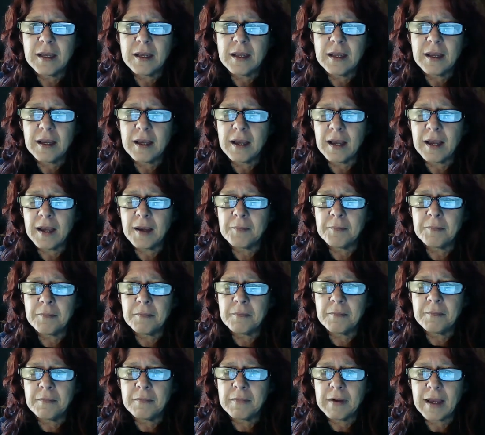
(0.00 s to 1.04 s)

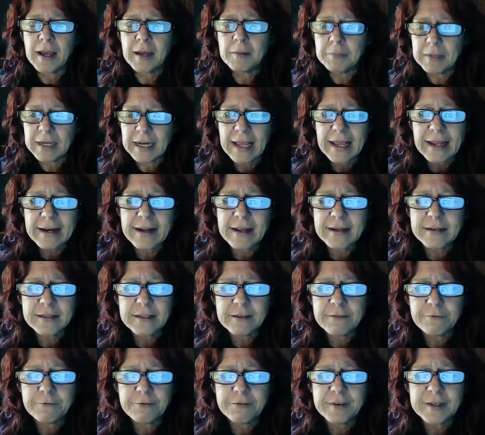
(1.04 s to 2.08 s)
I'm glad I
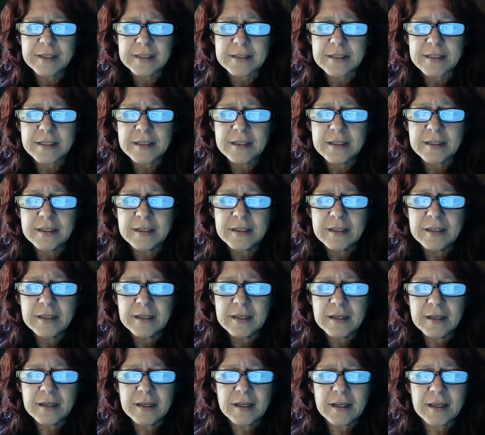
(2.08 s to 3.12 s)
didn't fit.
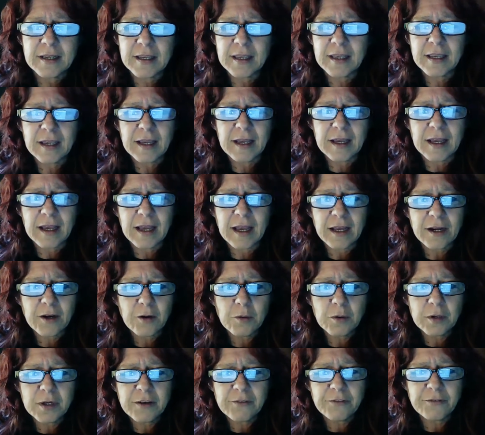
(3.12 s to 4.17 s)
I don't
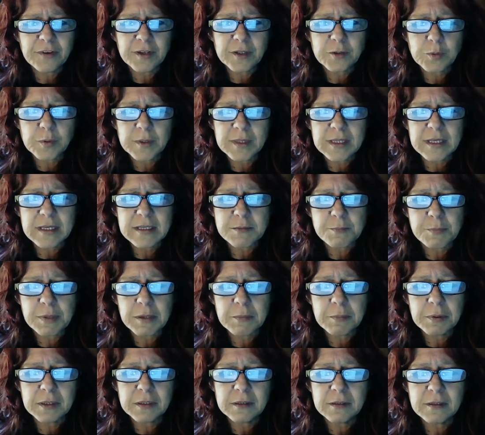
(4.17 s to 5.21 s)
want to fit with these
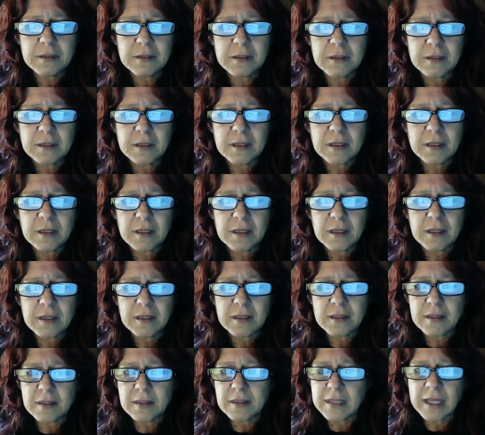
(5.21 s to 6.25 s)
people.
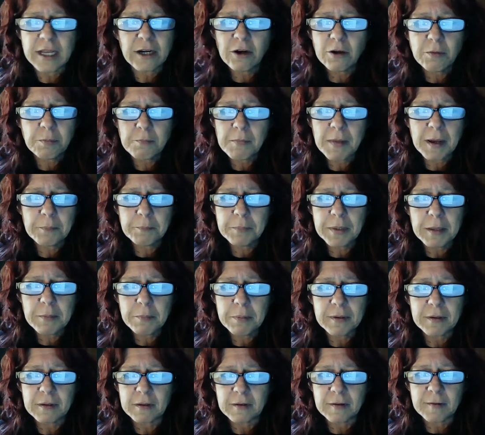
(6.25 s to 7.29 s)
They're not my
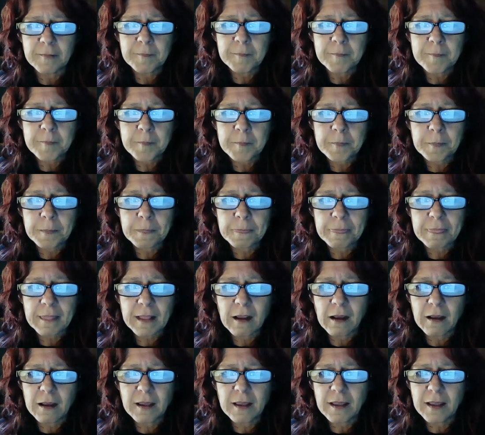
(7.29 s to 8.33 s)
people.
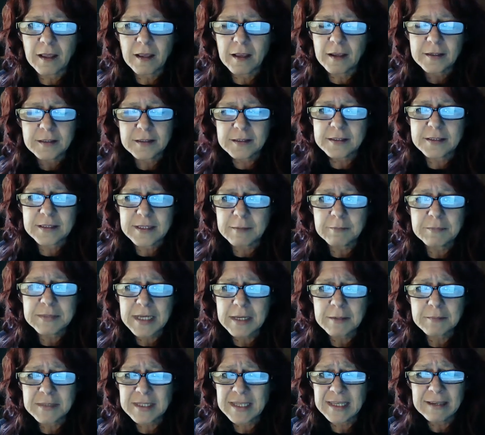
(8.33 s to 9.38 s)

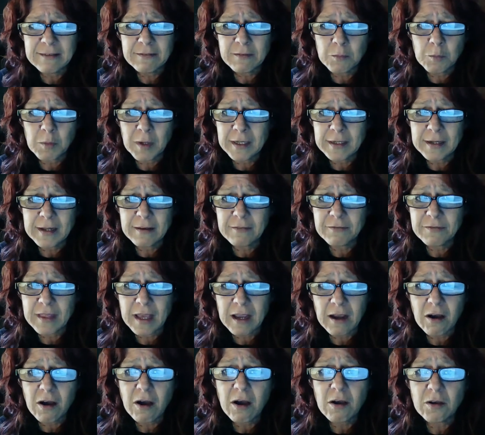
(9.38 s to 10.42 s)
Sometimes I even wonder if they
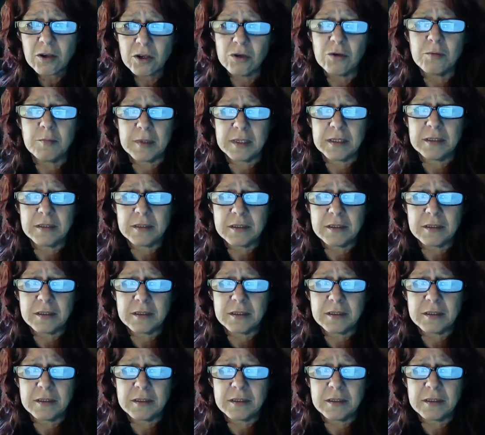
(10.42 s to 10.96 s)
are human.